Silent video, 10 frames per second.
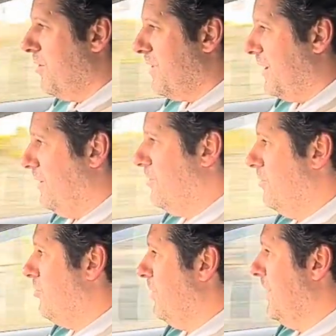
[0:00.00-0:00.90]
it's like
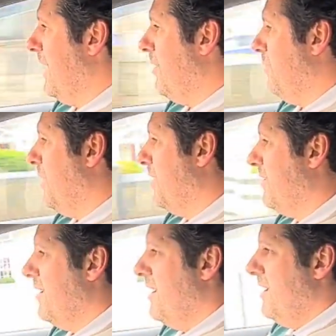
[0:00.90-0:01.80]
looking through a
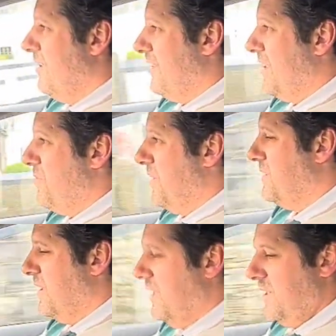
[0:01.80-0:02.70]
letterbox, so that's a bit
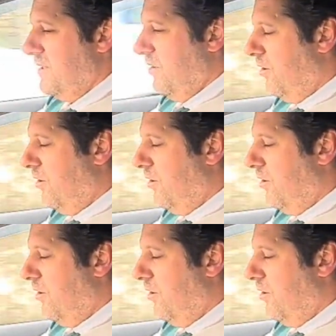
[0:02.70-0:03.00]
tight.